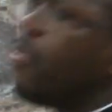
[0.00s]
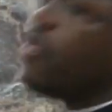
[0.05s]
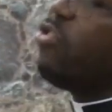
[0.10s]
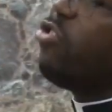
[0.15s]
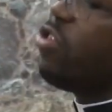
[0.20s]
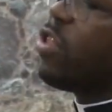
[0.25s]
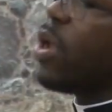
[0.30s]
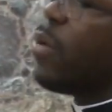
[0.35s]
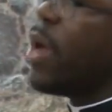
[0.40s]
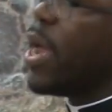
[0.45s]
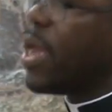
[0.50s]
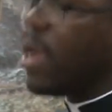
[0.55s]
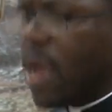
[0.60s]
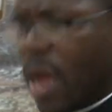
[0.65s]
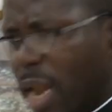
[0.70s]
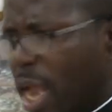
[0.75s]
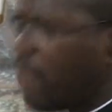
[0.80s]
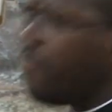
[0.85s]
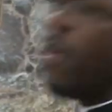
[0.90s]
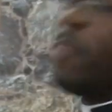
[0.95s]
push it away.
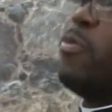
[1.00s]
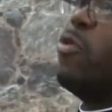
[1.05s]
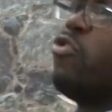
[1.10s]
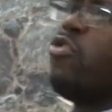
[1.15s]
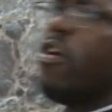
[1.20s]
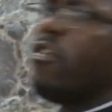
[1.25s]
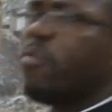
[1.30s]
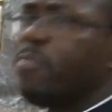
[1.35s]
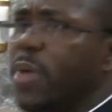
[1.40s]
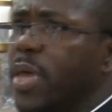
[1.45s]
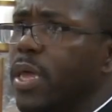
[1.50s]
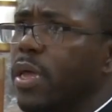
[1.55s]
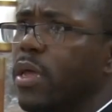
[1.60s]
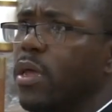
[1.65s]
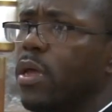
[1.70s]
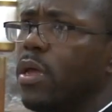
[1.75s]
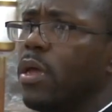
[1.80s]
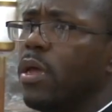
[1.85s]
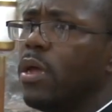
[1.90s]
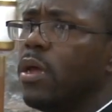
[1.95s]
Let people just be.
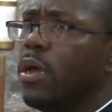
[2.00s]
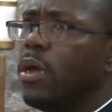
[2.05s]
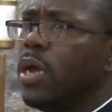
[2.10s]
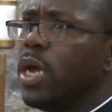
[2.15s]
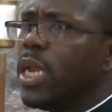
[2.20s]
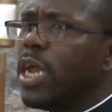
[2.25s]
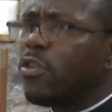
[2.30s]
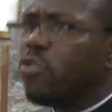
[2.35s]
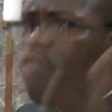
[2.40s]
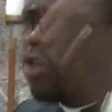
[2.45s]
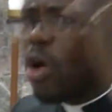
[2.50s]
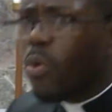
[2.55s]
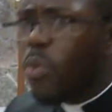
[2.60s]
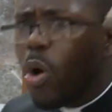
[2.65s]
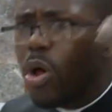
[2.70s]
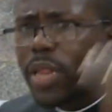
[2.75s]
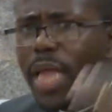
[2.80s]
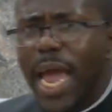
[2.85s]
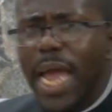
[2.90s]
They do not want